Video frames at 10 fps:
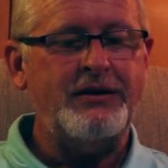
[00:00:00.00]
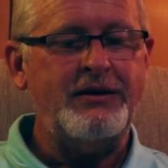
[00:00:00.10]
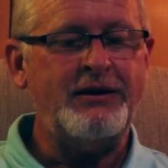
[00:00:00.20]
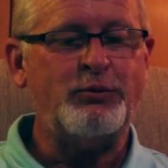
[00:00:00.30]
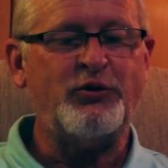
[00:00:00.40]

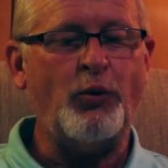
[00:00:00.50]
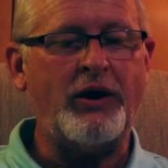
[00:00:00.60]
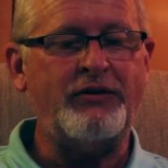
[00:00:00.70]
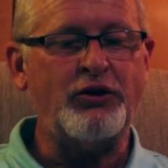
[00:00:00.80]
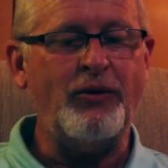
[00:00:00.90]
It was one
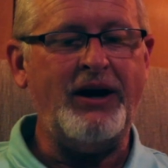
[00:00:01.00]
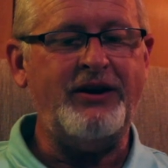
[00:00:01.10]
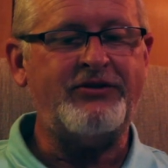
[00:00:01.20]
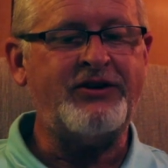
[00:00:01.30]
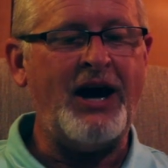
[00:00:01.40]
of the
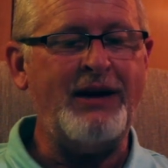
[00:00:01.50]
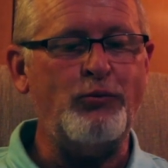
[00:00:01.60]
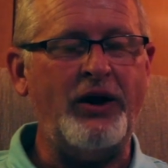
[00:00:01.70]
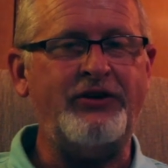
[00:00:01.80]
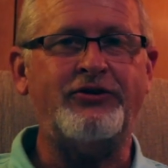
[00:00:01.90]
greatest time
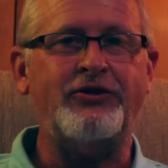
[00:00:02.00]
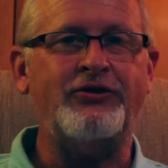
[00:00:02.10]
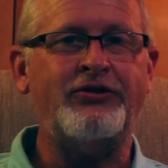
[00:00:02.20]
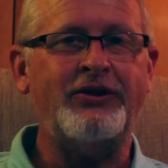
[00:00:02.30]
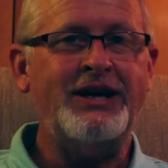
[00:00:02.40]

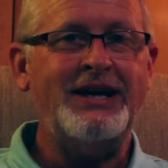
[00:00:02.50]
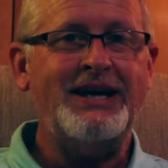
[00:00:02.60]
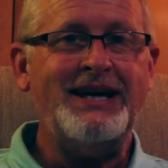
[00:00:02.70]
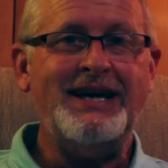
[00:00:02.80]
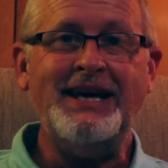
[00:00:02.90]
wasters
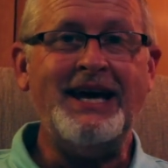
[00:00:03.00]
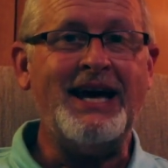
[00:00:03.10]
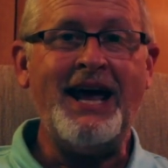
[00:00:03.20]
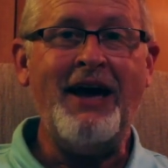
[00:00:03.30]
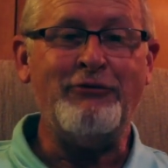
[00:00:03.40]
he
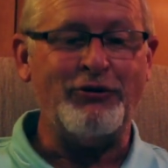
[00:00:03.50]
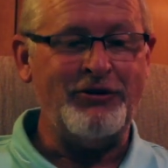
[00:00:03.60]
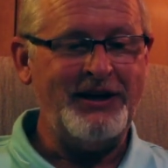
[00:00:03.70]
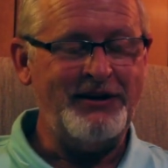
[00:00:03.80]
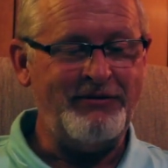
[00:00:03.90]
had ever
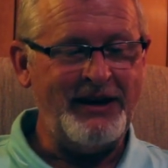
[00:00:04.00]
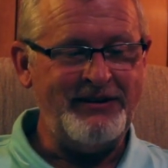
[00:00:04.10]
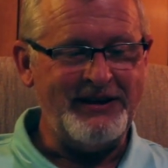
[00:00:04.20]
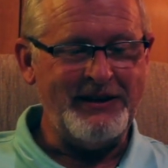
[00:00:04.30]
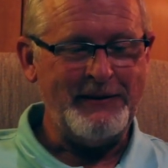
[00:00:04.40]

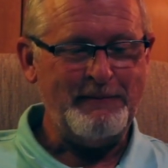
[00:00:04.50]
invented.